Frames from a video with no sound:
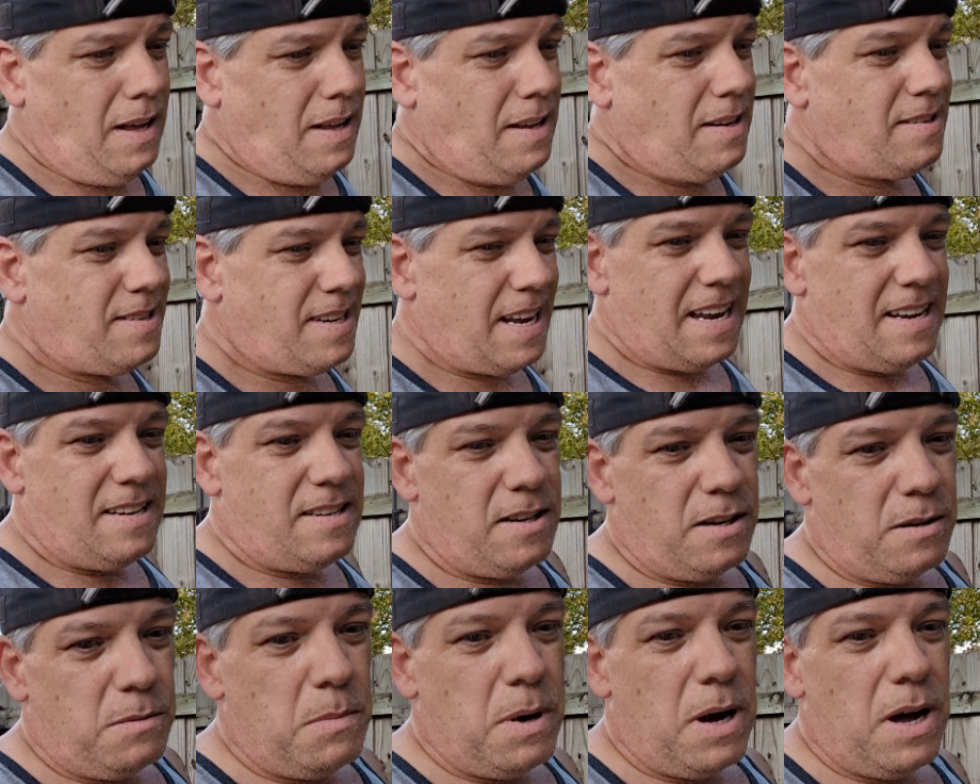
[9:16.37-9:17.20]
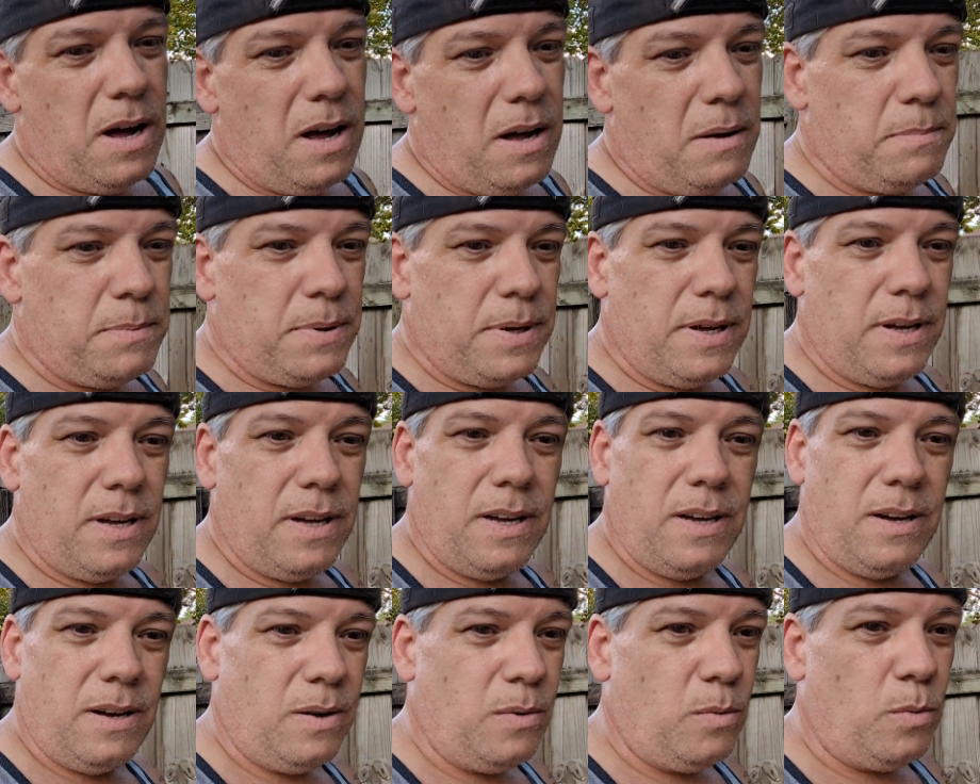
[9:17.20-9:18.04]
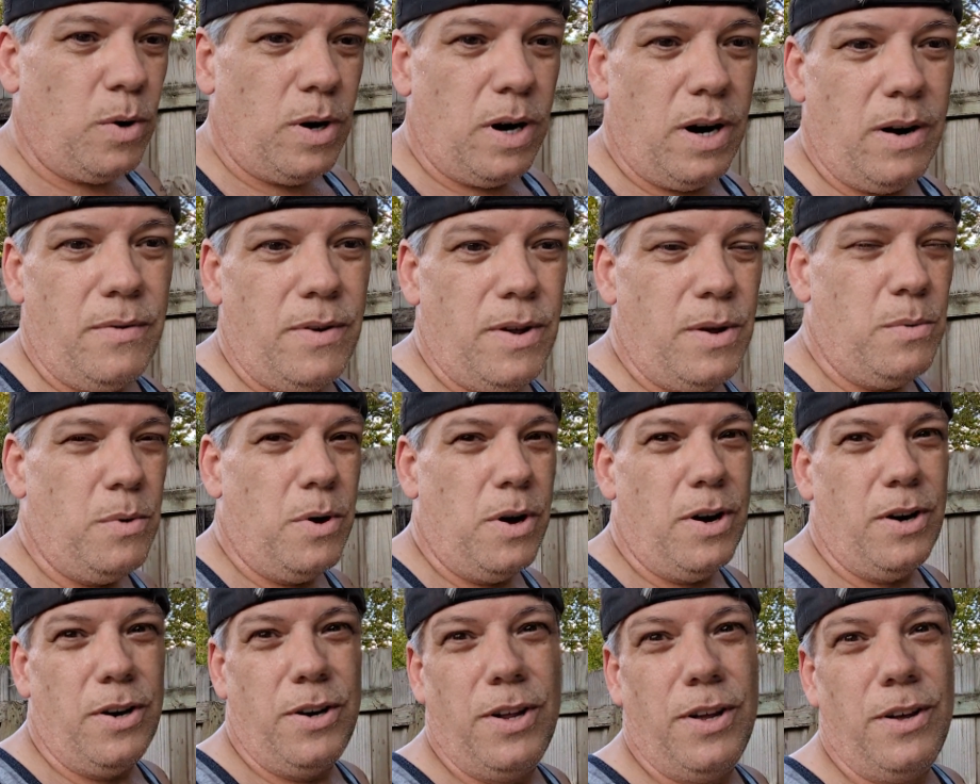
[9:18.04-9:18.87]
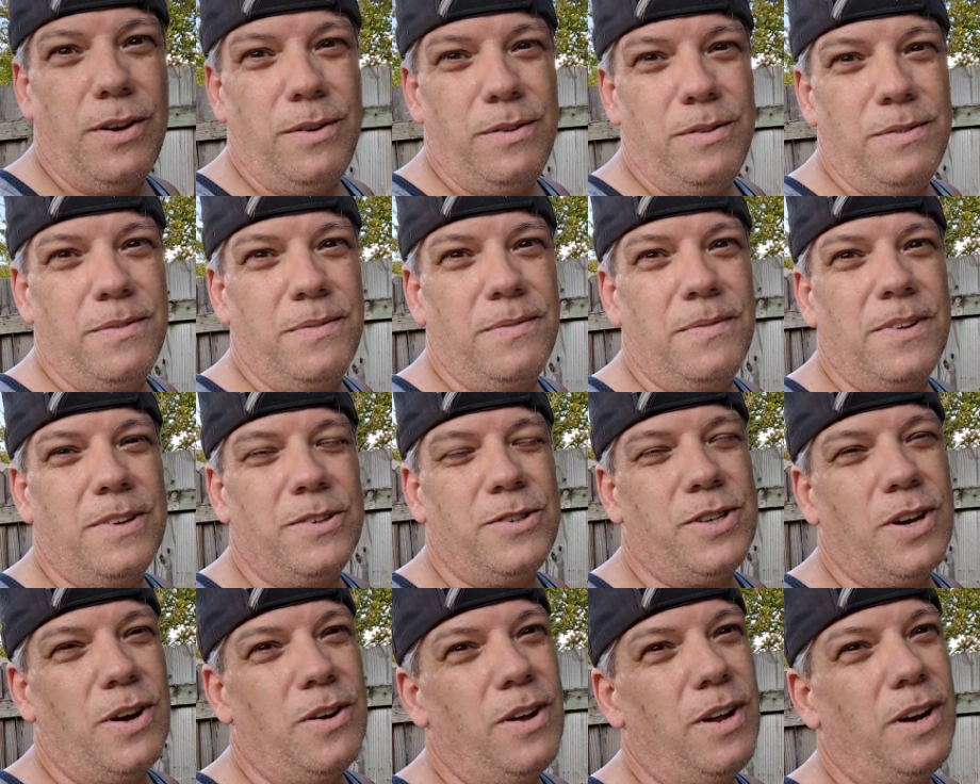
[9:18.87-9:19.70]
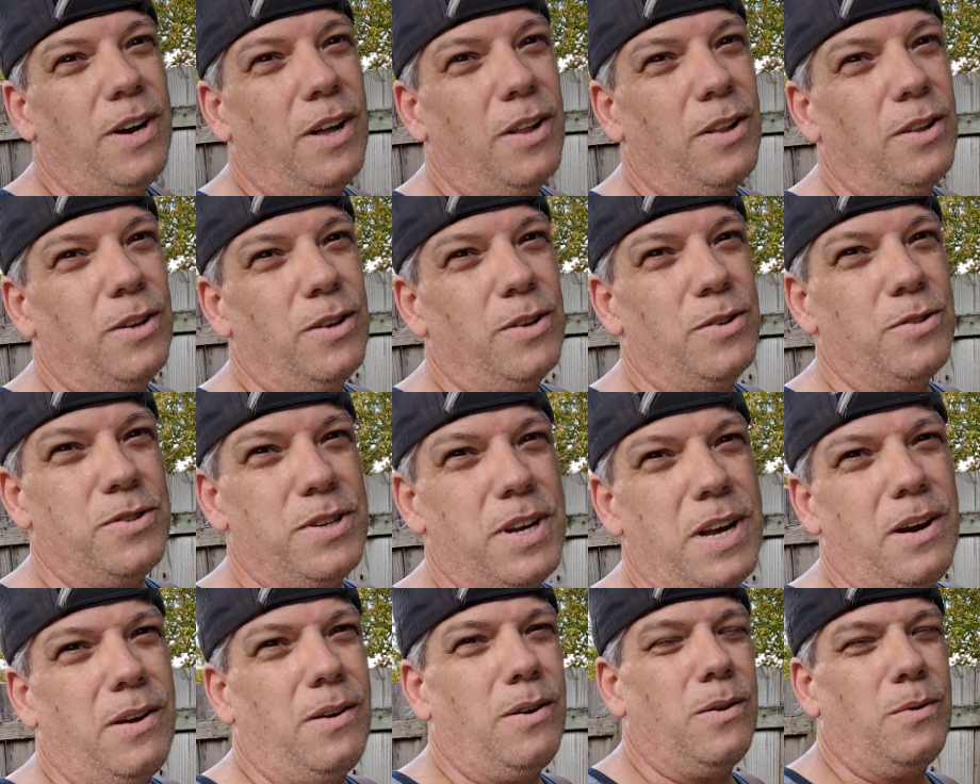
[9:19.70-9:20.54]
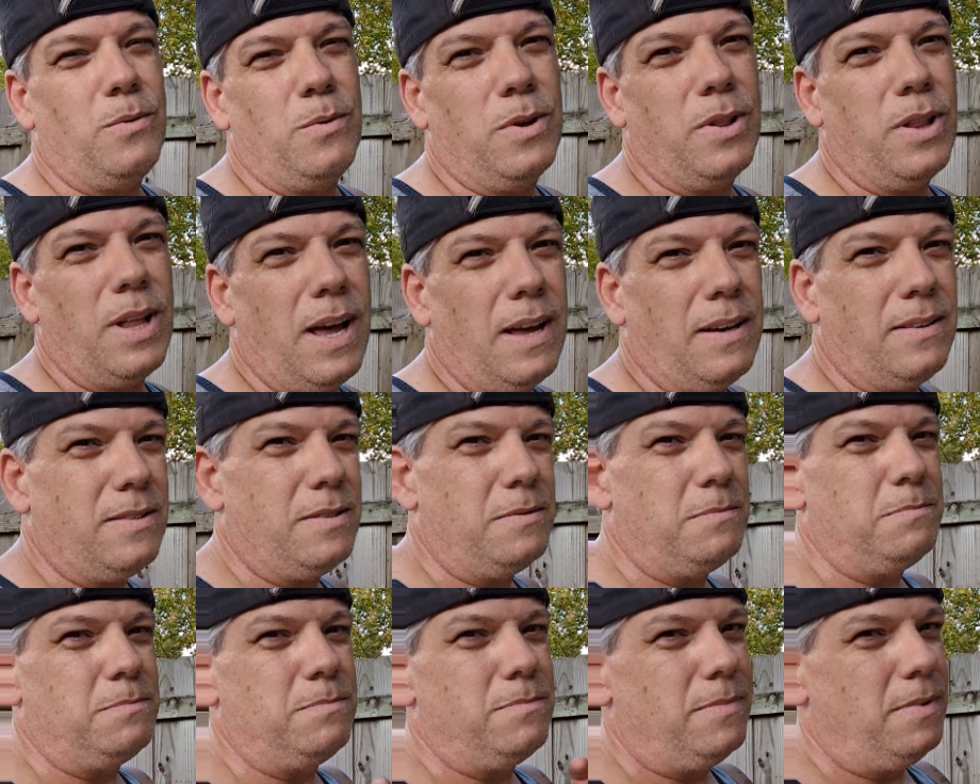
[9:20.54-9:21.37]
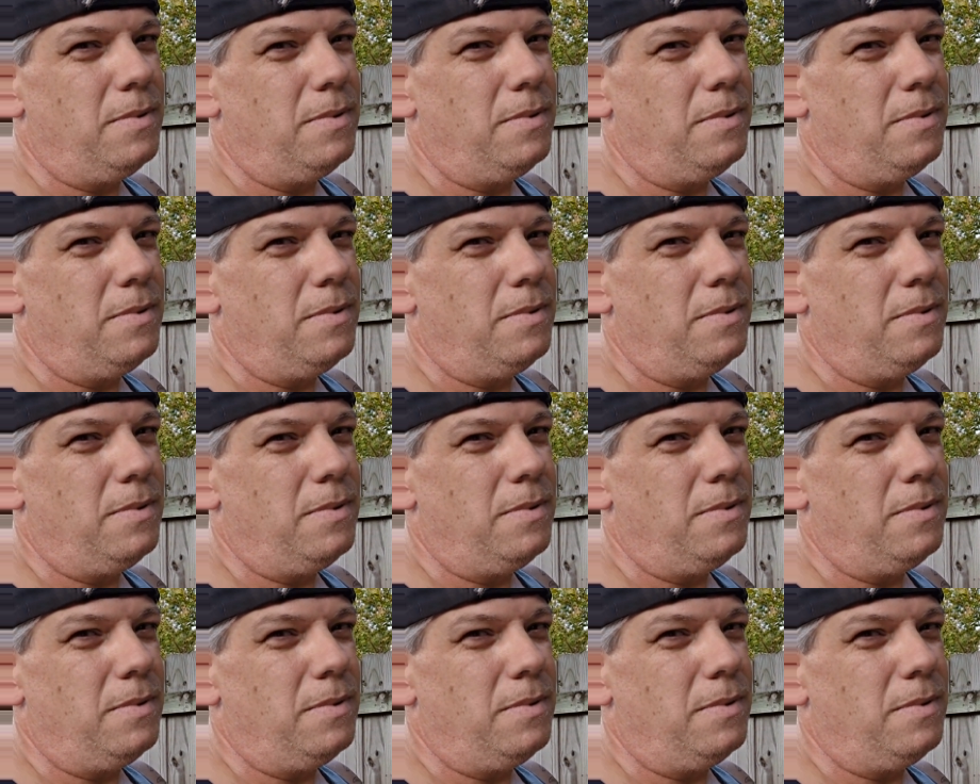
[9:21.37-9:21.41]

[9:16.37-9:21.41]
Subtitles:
season them up, whatever you want to do. I'll show you another little secret with like some